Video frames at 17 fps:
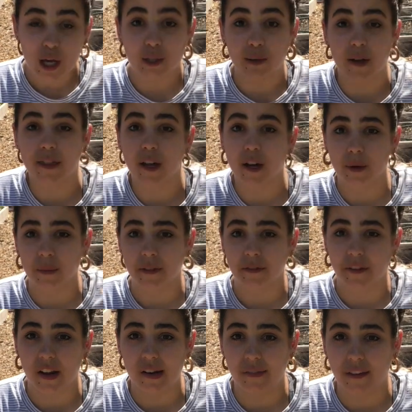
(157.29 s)
So I thought it'd be
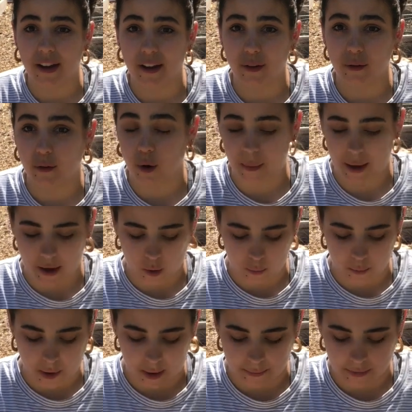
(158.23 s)
fun if I could grow my
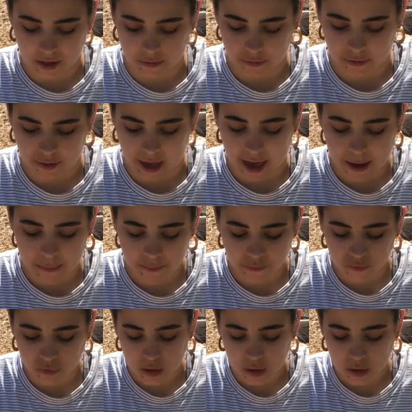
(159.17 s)
own pumpkin for that.